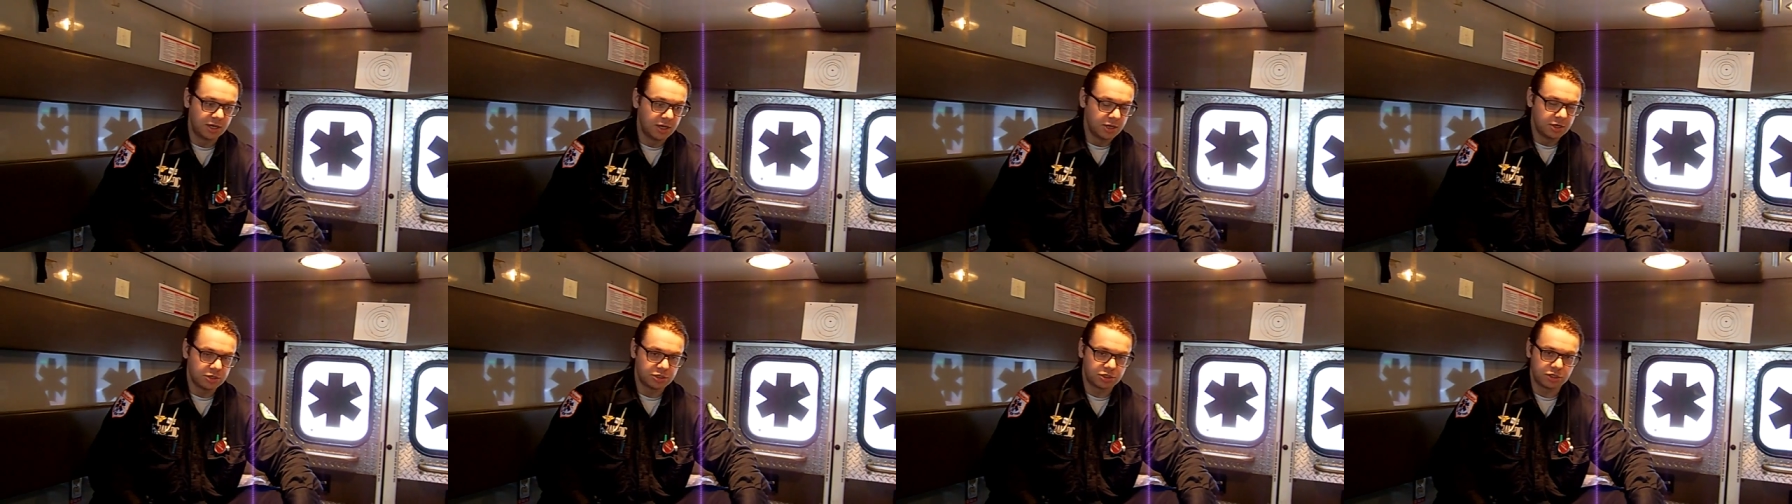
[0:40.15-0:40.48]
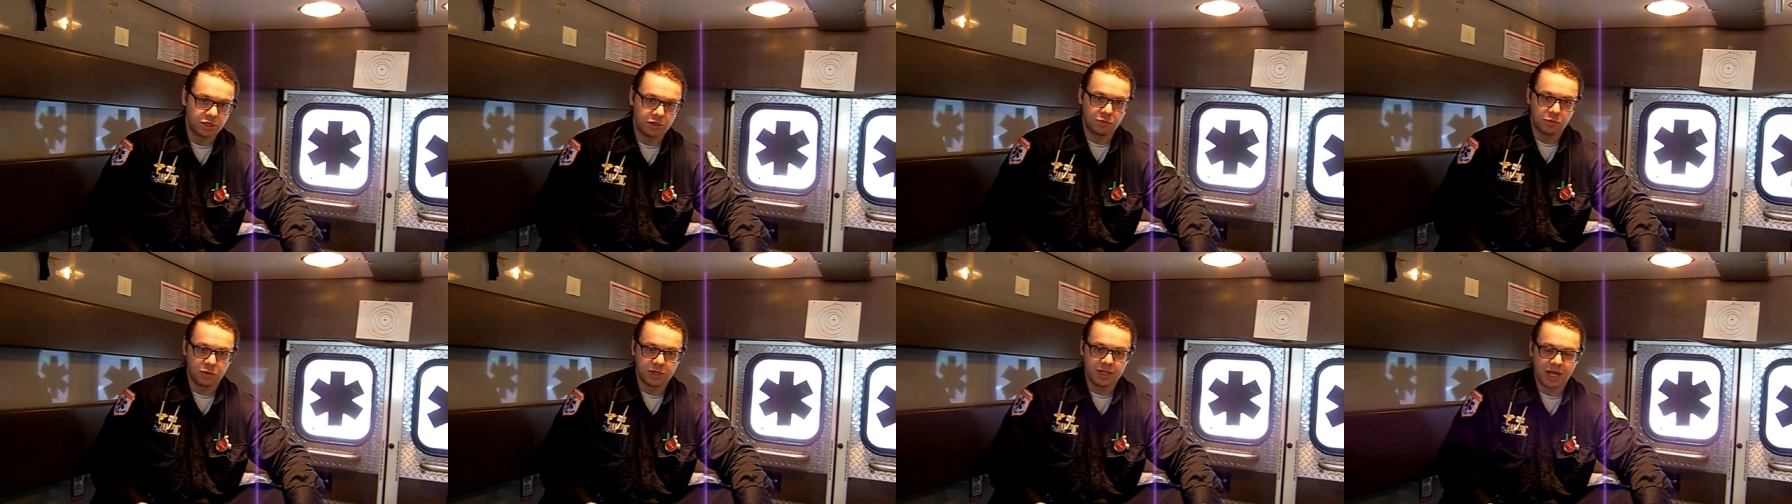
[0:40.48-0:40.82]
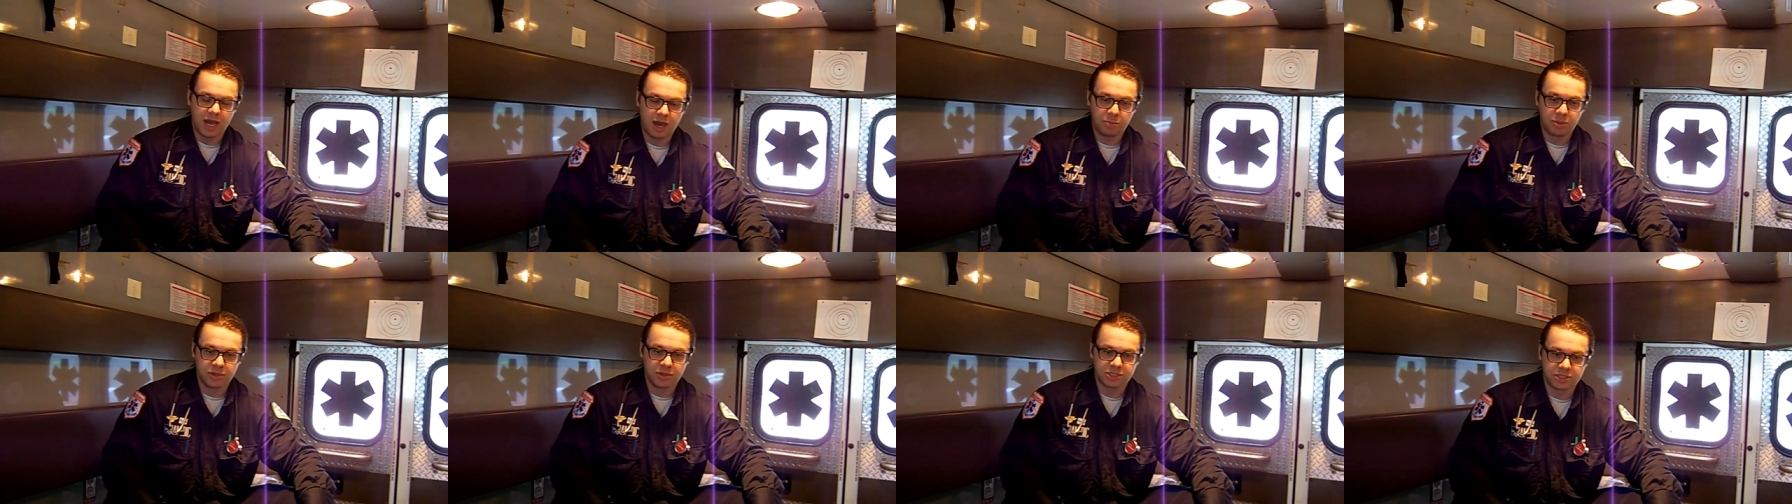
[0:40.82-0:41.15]
So what
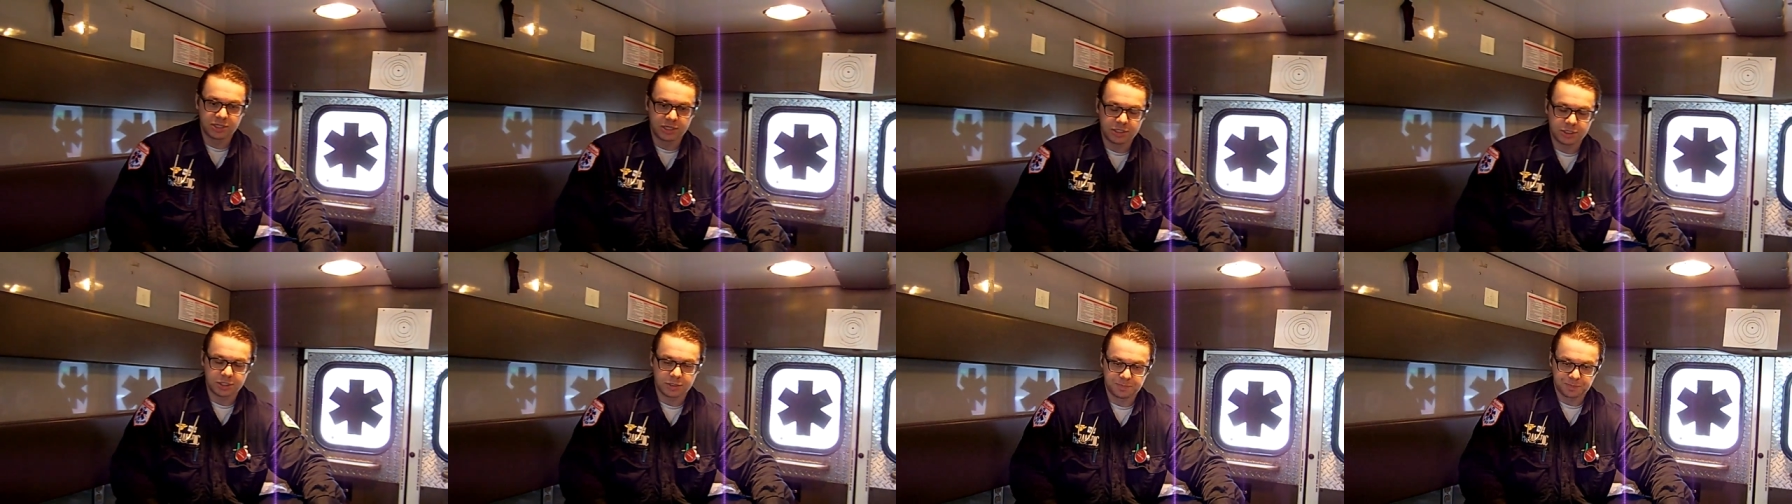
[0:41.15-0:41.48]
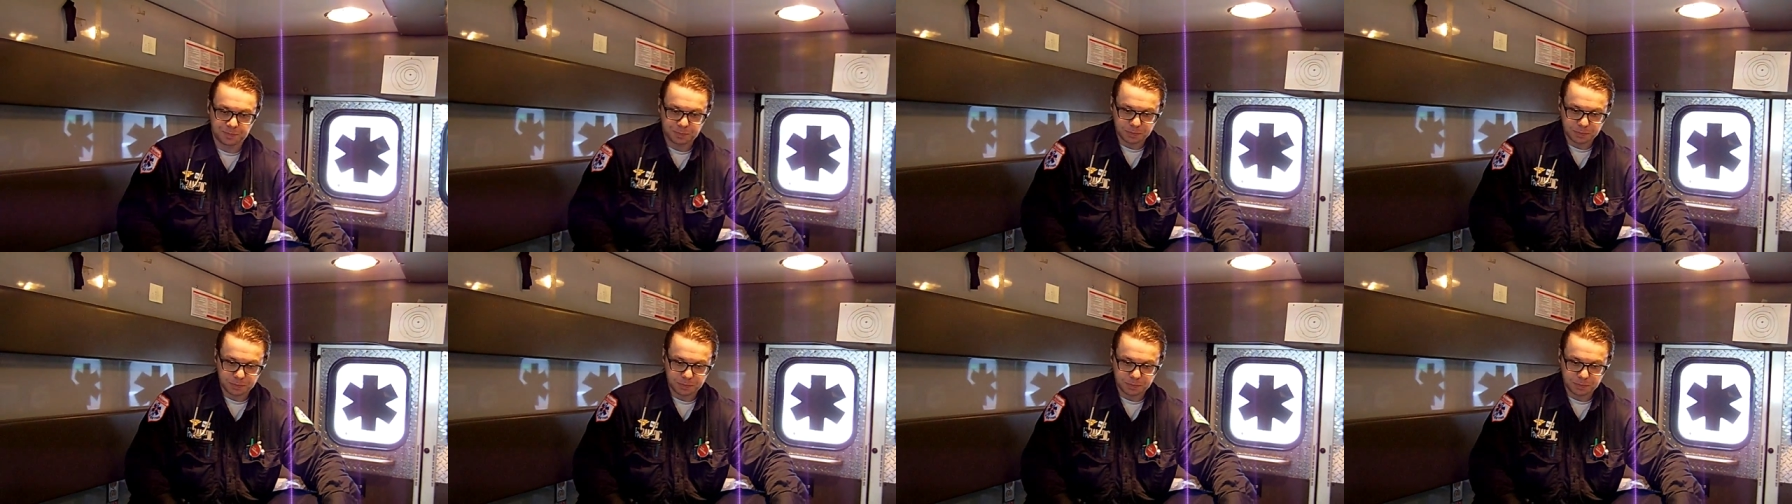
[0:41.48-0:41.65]
happens is